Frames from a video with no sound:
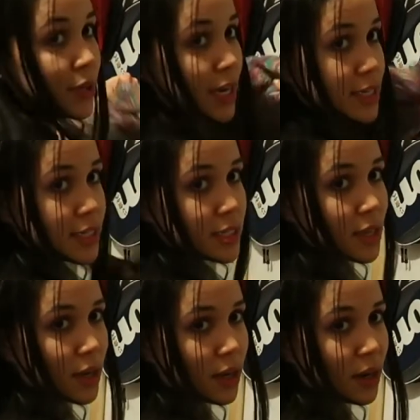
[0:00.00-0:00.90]
you guys
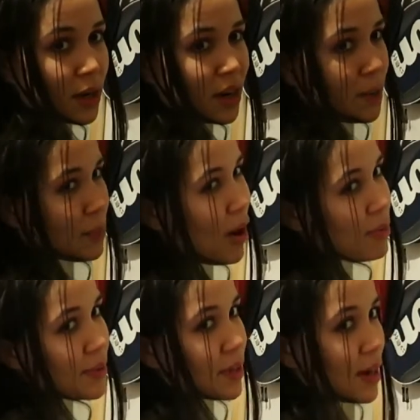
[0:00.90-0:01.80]

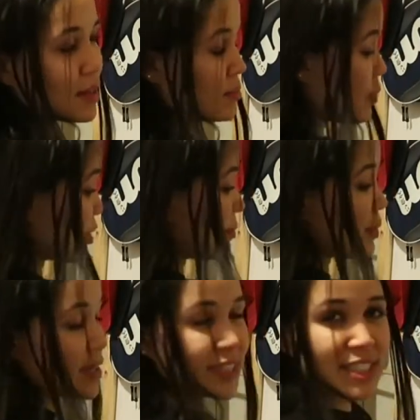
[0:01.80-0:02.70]
probably the next morning,
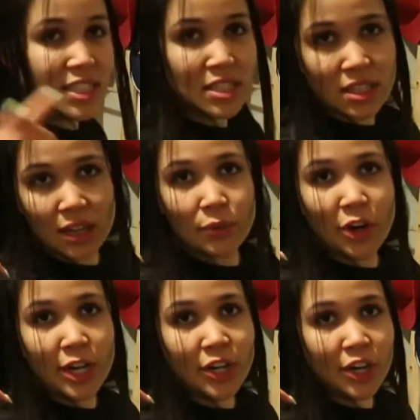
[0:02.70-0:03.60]
because this sun
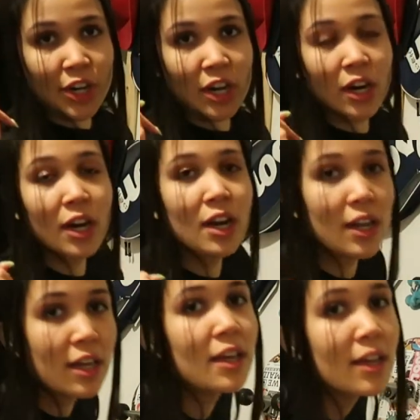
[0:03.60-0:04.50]
right here
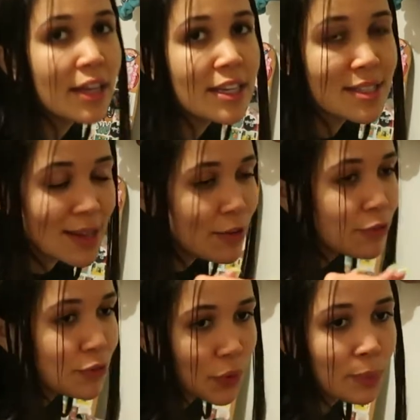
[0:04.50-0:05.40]
is
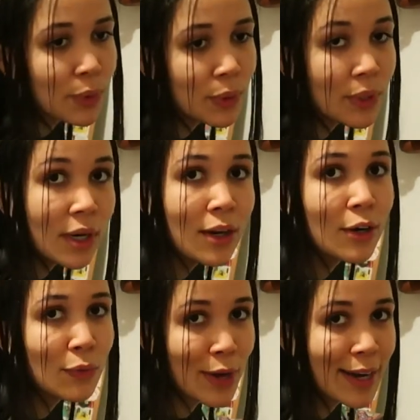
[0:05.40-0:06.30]
full moon,
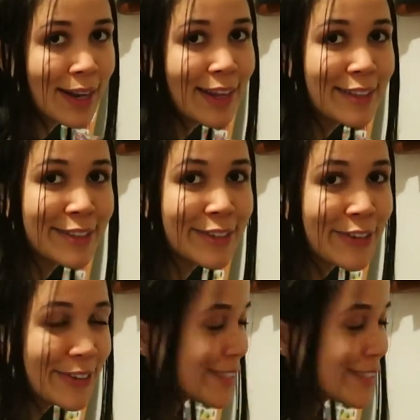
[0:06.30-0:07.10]
ready to go